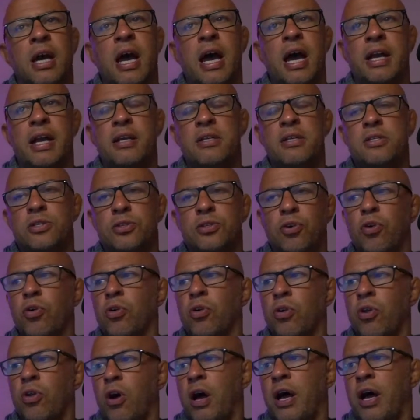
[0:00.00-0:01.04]
and it's
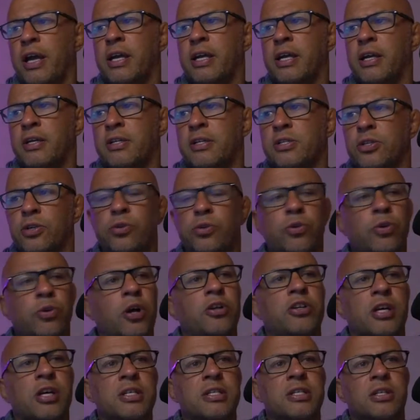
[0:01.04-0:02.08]
not like
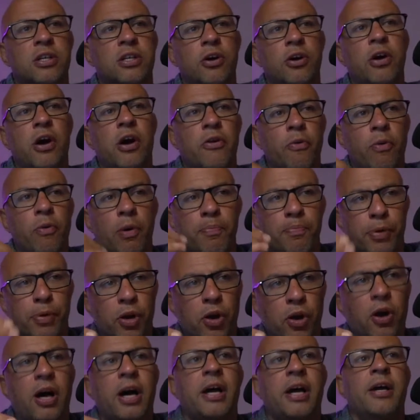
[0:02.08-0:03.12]
Cejudo doesn't know how to
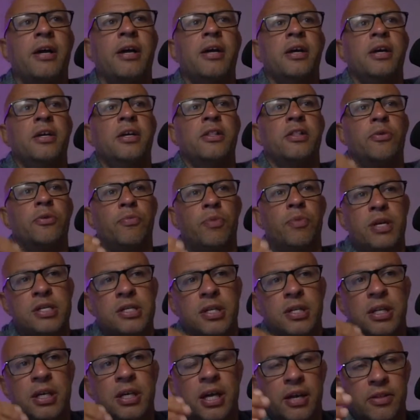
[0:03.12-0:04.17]
apply the
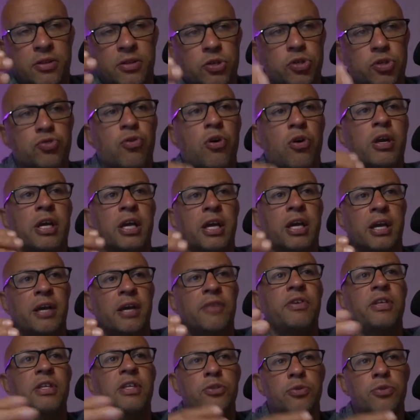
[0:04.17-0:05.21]
wrestling and the striking and
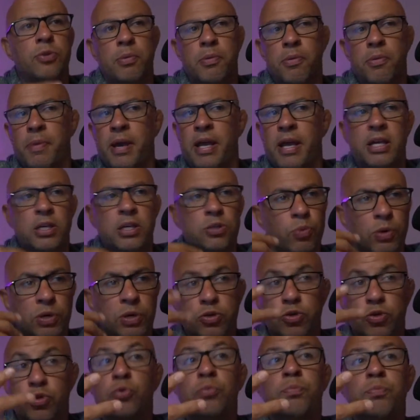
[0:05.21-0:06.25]
everything to MMA. He's
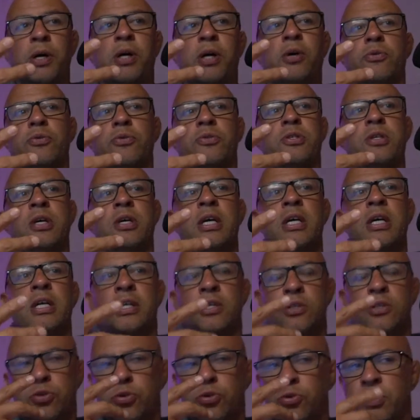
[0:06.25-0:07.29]
won 2 belts
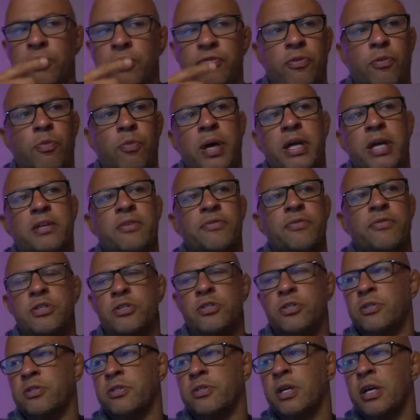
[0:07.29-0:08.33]
in 2 different weight
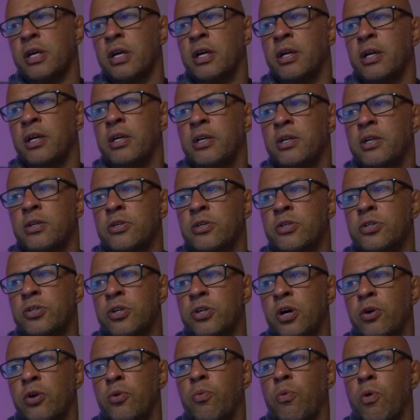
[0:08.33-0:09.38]
divisions.
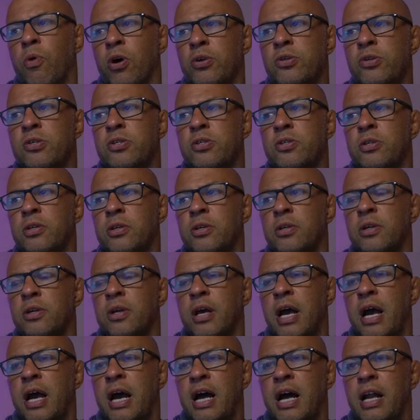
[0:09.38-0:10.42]
So whilst
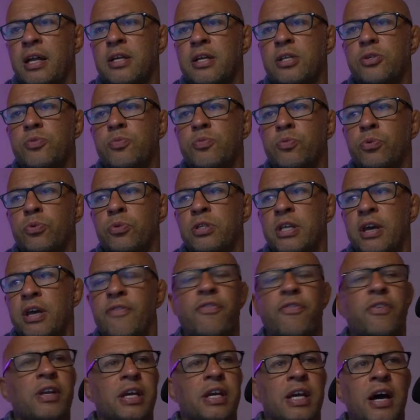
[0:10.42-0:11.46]
Alex would
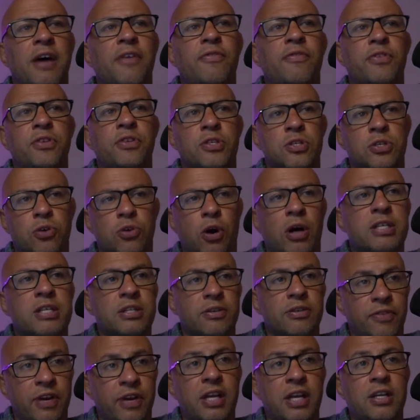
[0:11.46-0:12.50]
definitely have the size
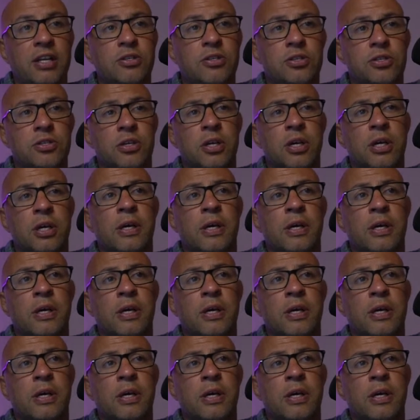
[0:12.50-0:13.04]
advantage,